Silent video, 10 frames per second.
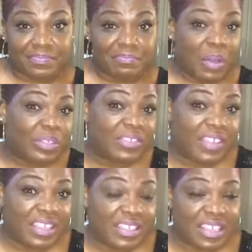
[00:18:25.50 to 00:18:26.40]
Most of
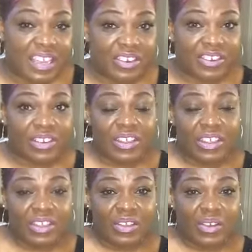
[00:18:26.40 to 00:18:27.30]
us that are
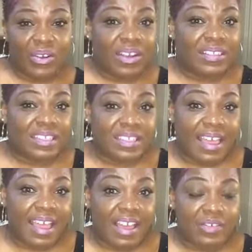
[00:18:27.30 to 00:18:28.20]
on this
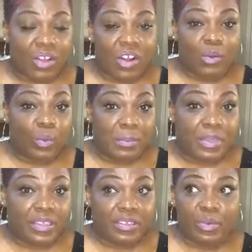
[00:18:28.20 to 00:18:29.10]
live are
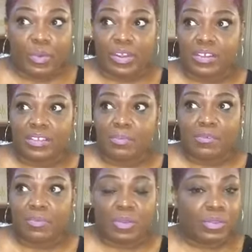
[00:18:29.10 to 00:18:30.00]
women. We are some
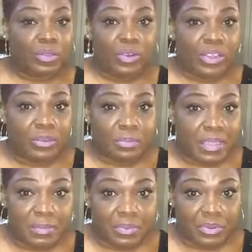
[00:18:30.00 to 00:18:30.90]
of the most loyal
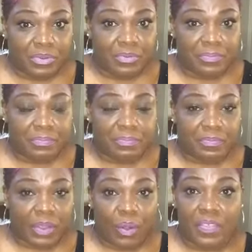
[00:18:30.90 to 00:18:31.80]
people
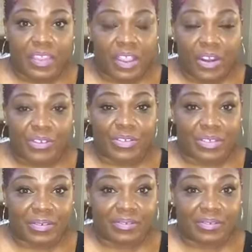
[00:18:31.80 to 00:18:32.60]
on the earth.